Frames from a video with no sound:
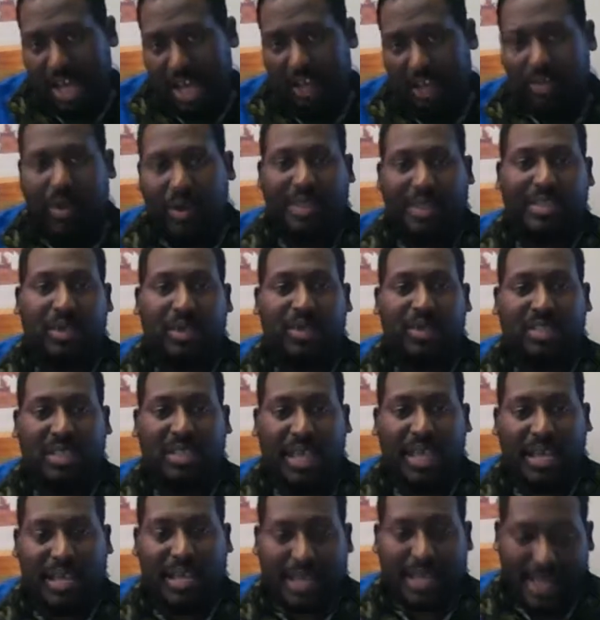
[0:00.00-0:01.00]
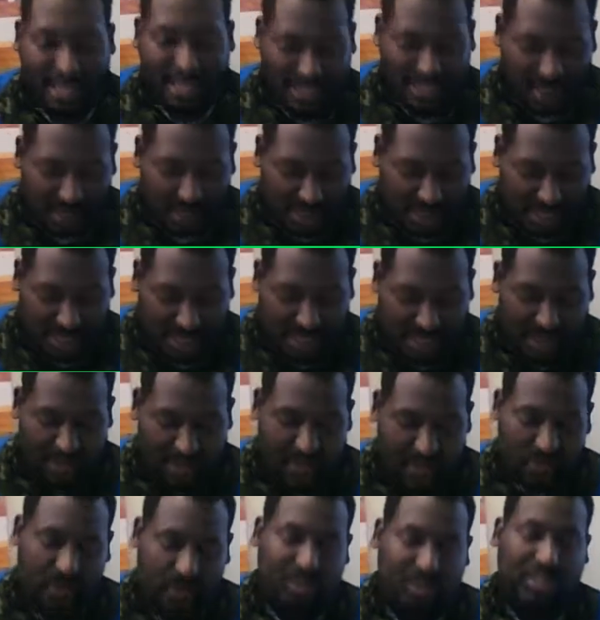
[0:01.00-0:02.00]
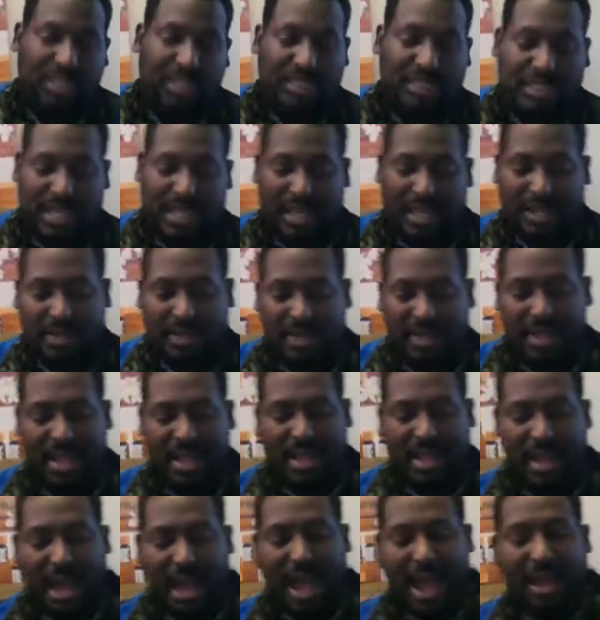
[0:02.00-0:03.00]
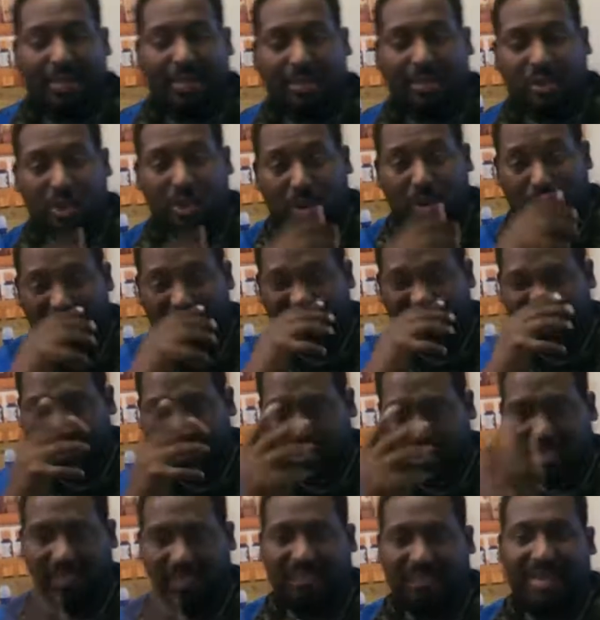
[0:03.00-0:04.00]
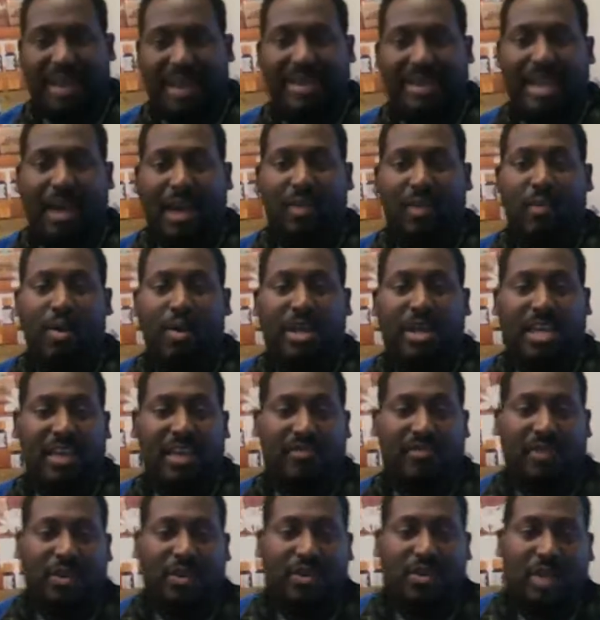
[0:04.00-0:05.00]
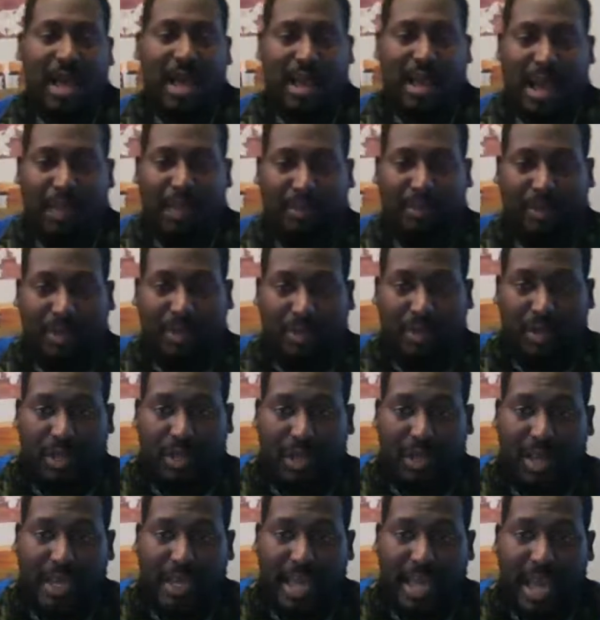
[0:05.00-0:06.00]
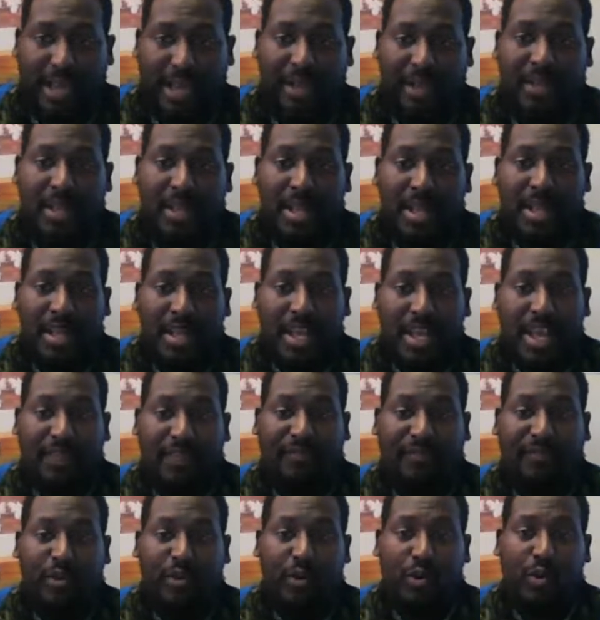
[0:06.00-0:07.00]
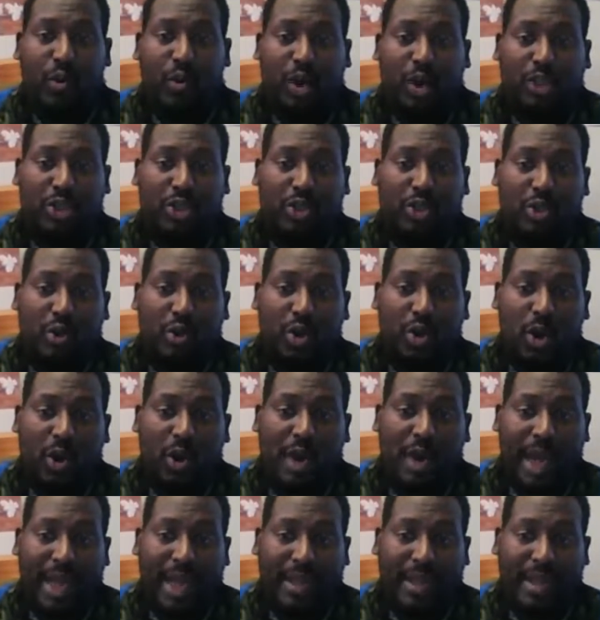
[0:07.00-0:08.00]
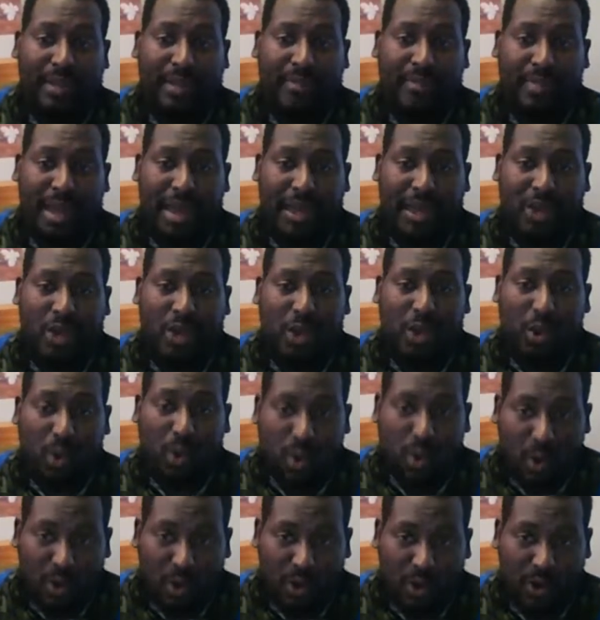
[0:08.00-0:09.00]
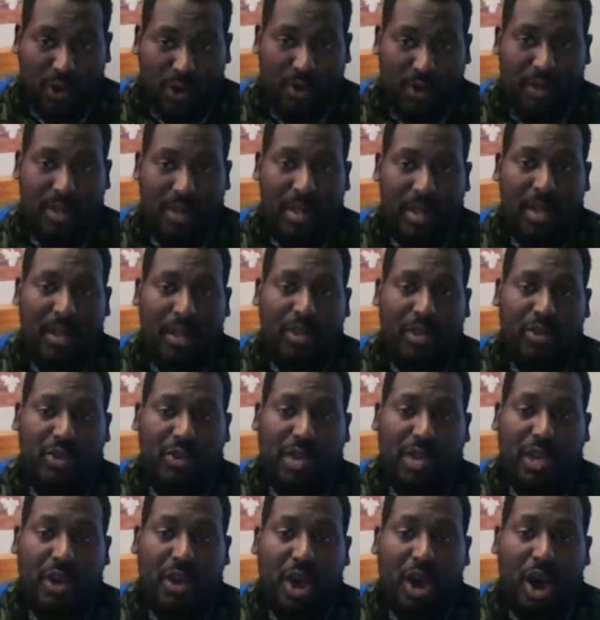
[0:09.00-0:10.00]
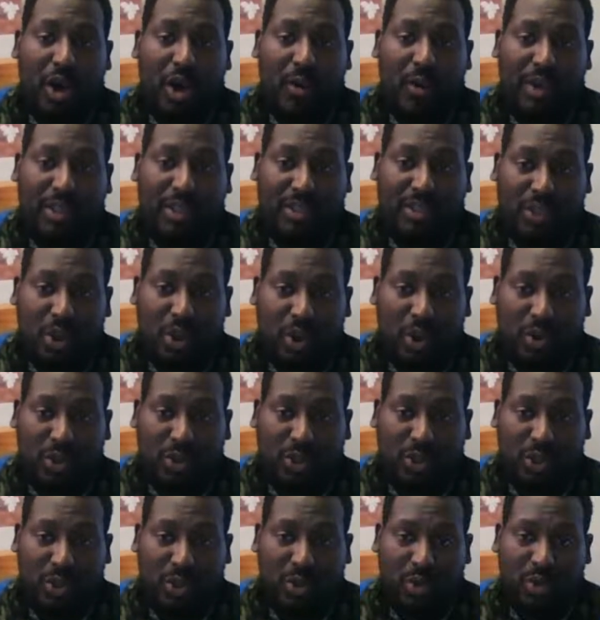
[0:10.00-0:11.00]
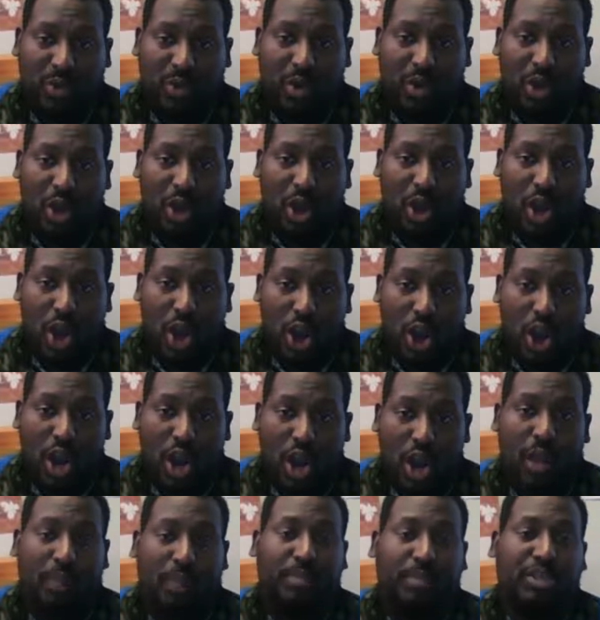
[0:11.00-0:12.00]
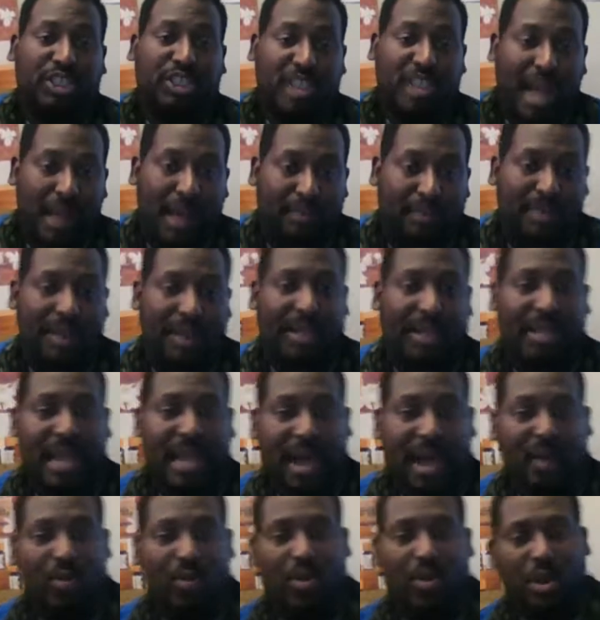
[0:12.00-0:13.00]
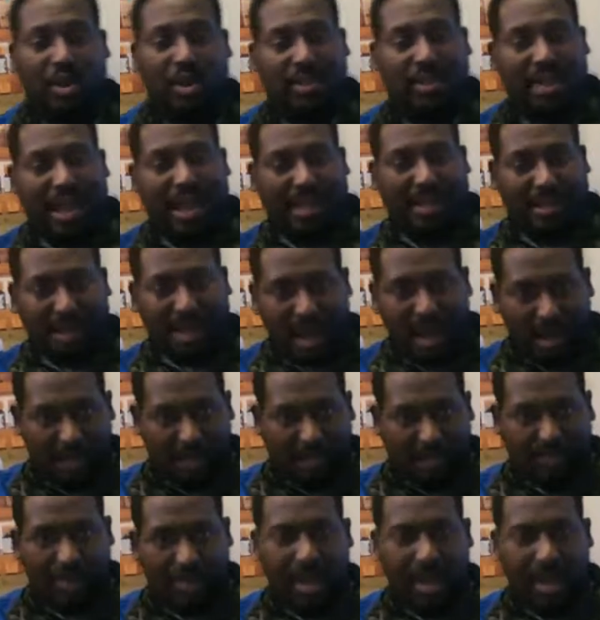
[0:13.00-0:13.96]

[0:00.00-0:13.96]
305-407-9227. I am so pleased the fact that we're giving you that opportunity. Again, if you want to go ahead and make your order, you can always go to herbshoppingnetwork.com.